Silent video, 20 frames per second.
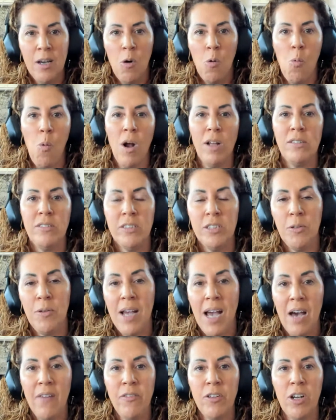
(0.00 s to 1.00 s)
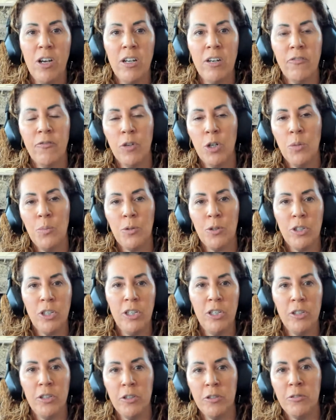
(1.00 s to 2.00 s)
Once you have it on a verbal
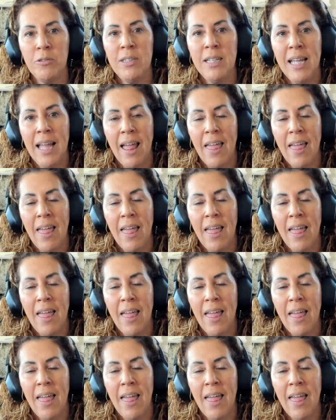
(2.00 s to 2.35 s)
cue,